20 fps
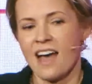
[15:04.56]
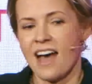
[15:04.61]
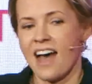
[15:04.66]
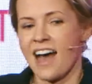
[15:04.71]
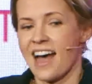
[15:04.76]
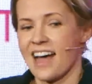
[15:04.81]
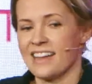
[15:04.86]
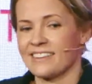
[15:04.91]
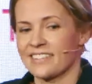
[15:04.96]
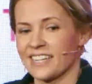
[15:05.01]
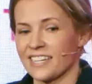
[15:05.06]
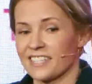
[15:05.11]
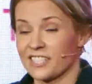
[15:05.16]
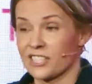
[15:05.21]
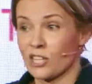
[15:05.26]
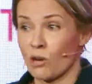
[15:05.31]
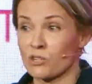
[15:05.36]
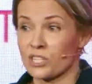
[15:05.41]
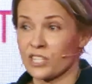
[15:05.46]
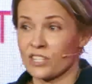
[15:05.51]
And
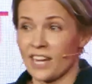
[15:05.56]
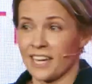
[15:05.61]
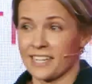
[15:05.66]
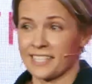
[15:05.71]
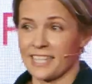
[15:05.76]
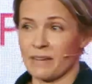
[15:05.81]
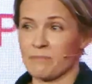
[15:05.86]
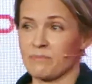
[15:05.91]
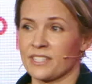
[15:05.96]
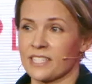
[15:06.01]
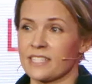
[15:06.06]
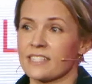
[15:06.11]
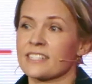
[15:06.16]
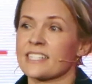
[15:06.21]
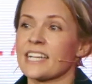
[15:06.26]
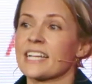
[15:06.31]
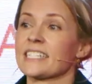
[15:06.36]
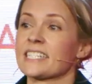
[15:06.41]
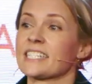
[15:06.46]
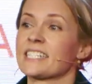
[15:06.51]
social acceptance
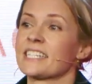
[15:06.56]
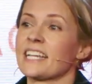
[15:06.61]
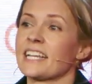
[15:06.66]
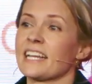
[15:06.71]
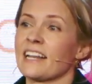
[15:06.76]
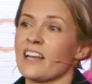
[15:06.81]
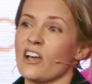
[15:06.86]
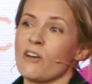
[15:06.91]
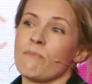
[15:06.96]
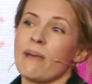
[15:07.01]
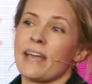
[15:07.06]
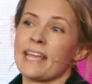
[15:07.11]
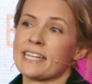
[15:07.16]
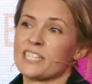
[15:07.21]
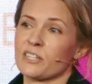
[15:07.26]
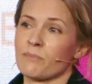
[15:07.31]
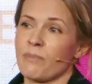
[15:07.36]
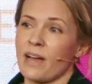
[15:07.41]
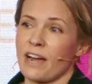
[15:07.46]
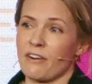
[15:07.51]
is still a
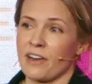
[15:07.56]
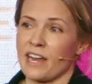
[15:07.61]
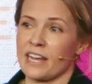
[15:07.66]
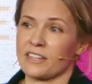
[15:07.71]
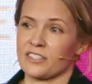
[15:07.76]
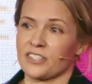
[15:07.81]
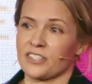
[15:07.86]
major barrier to